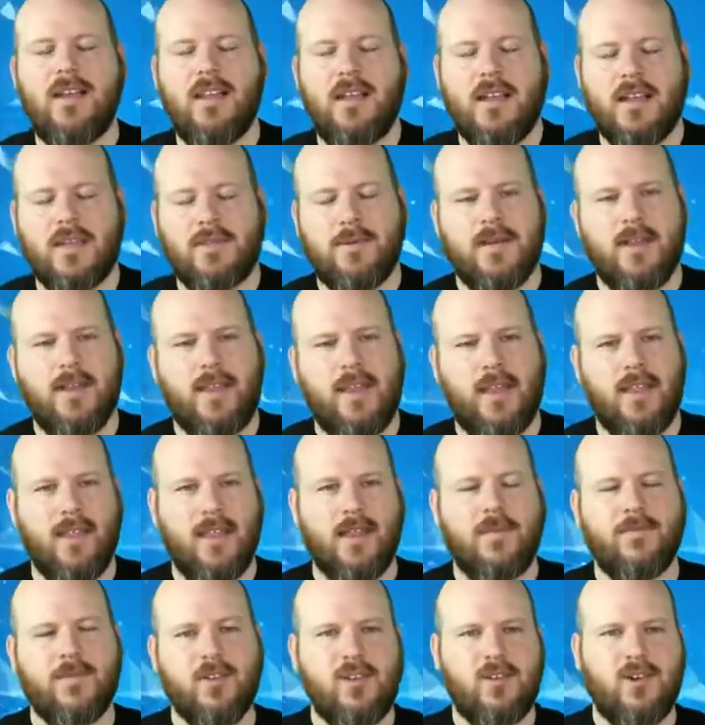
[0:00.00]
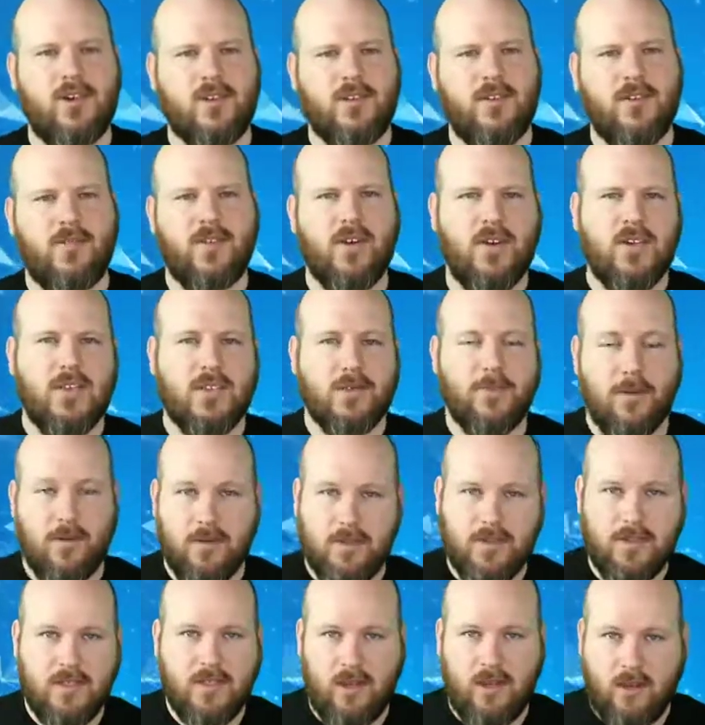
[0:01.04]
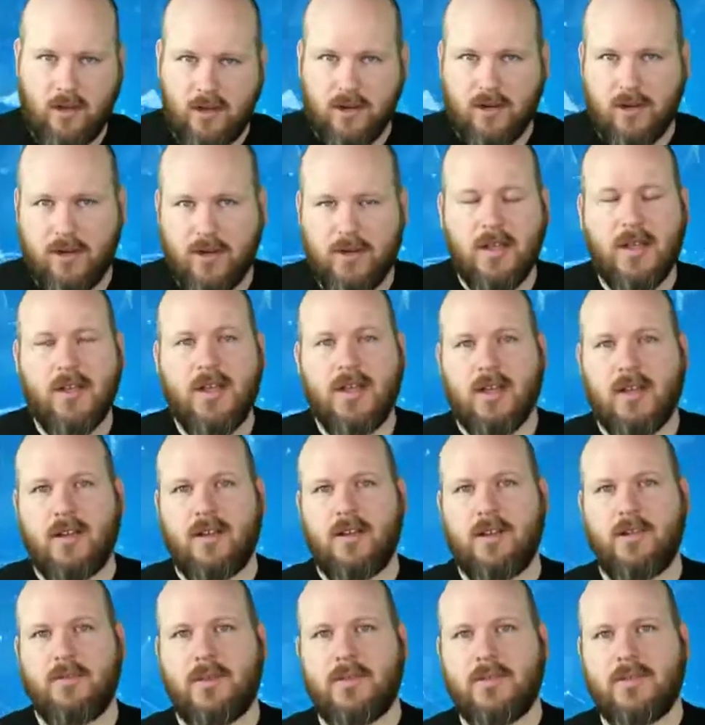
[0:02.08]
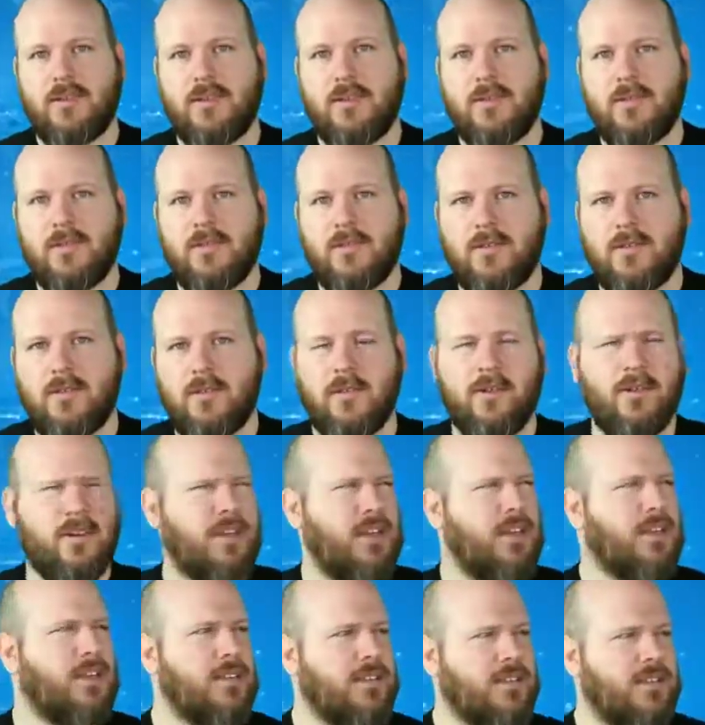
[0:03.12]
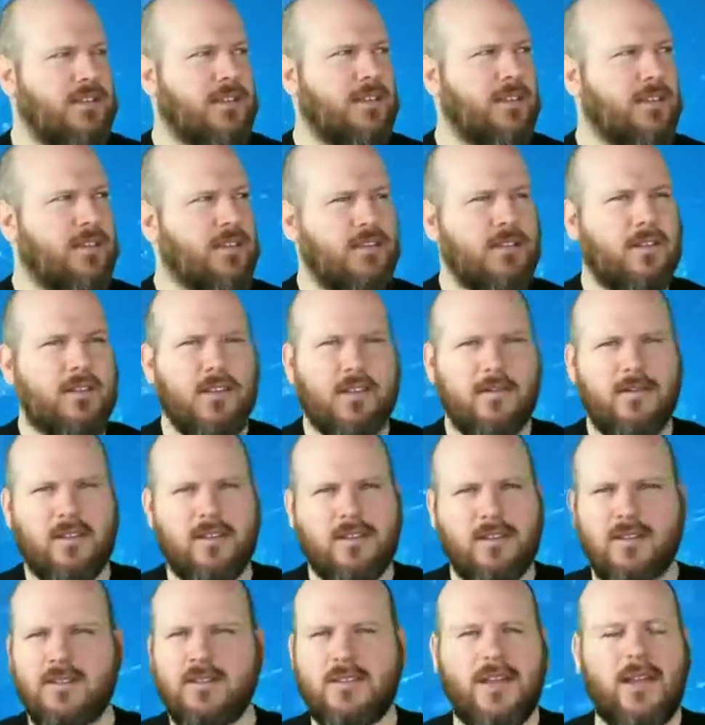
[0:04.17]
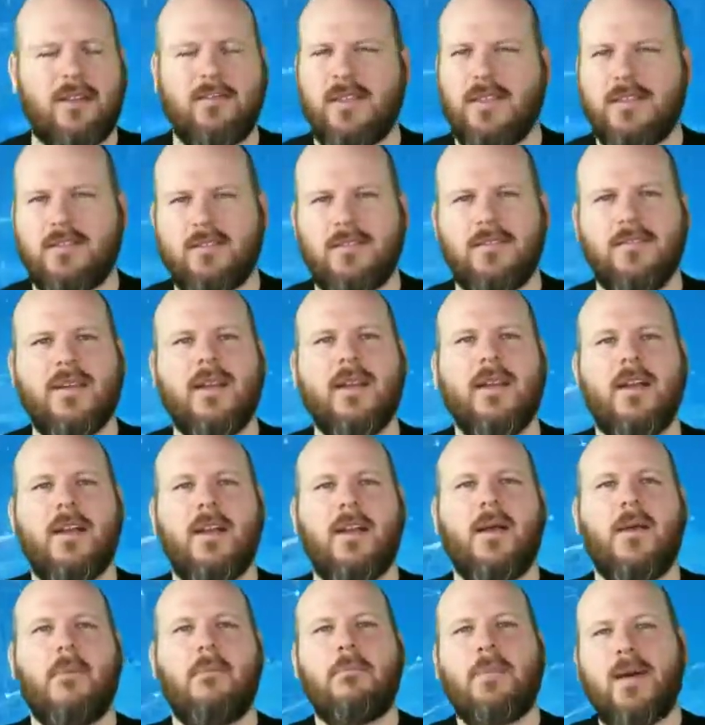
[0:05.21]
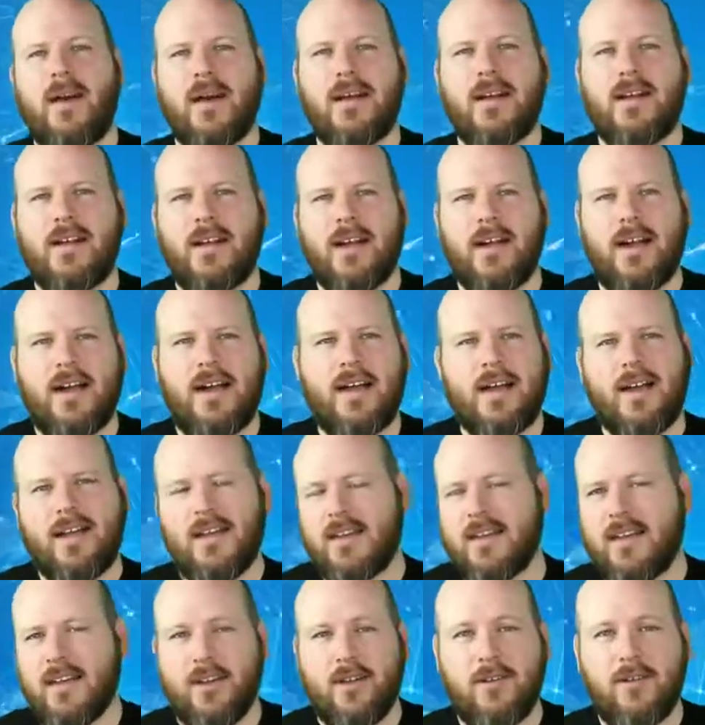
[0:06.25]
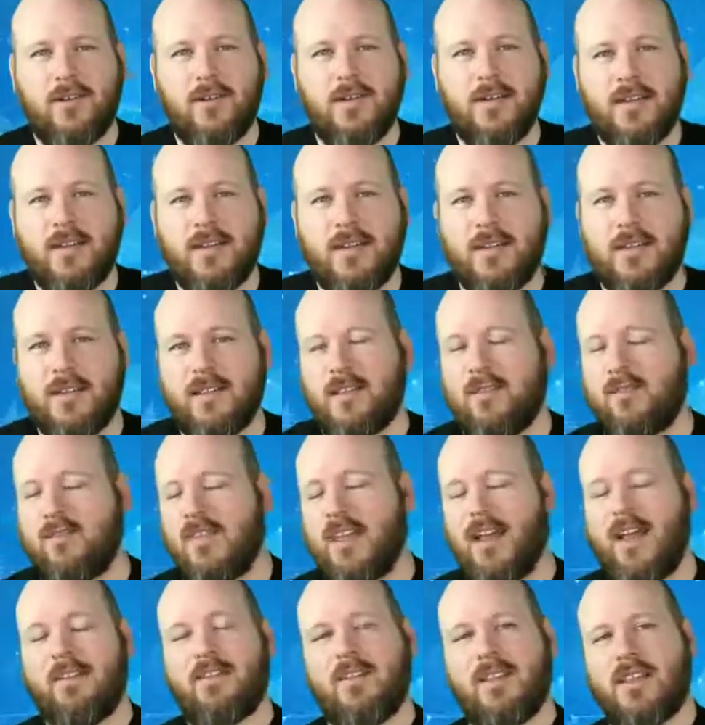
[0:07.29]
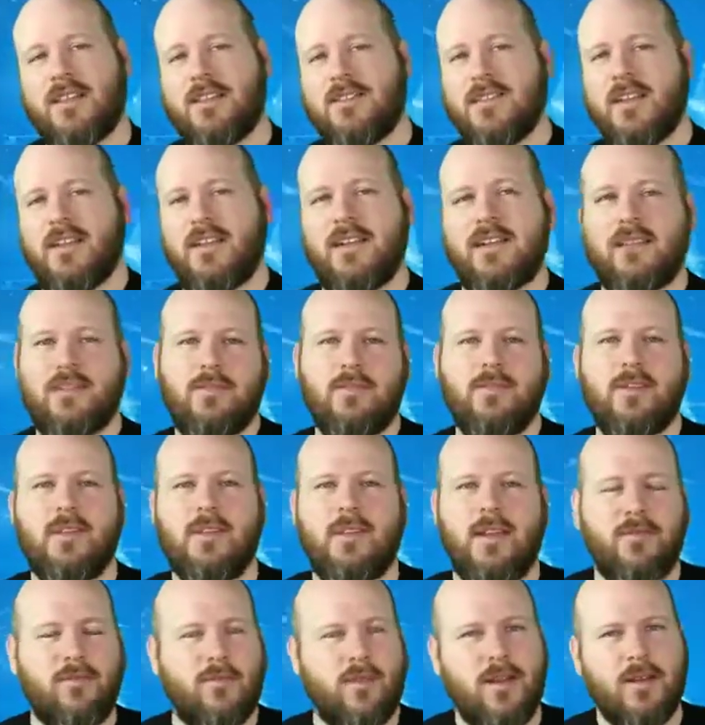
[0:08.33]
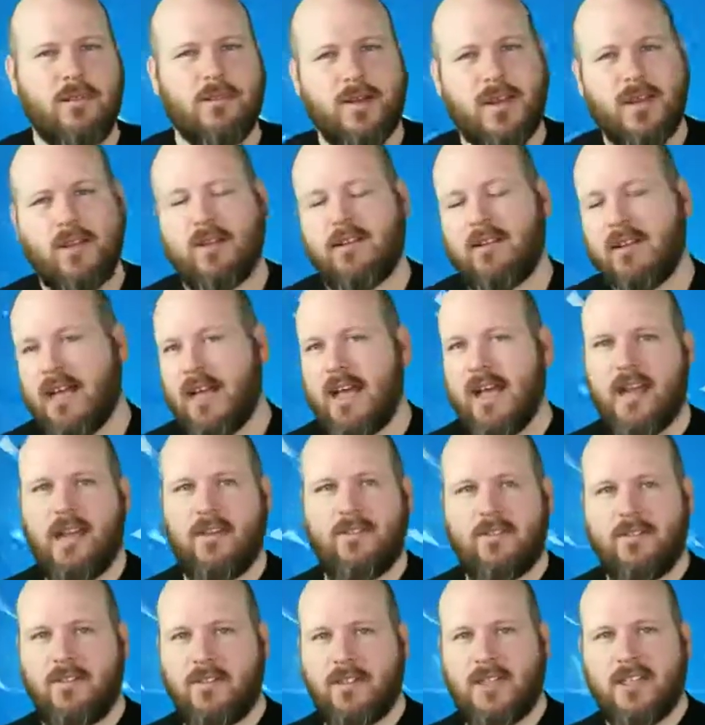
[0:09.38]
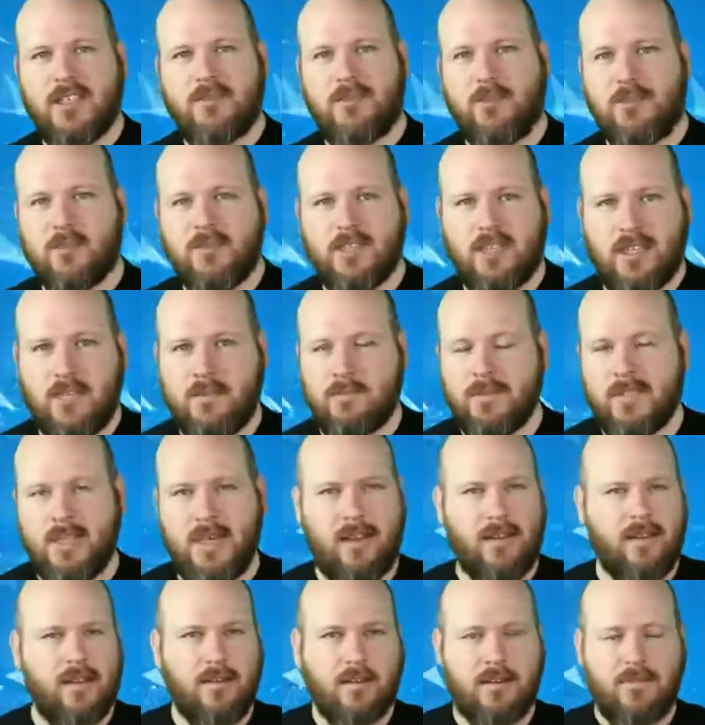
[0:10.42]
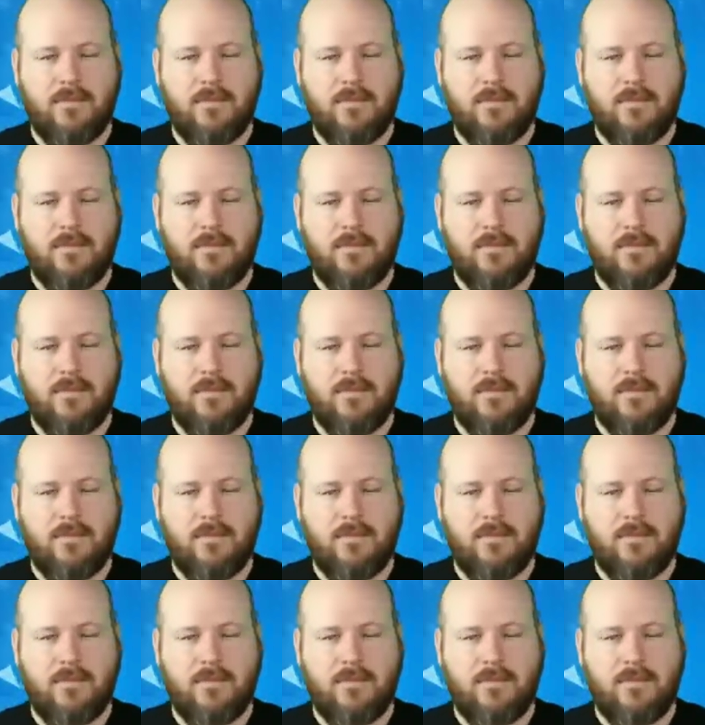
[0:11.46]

that's where a lot of the infrastructure for esports are on the West Coast, or is on the West Coast. I'm not sure. But, you know, if the Ivy Leagues get into it, if we already have esports teams down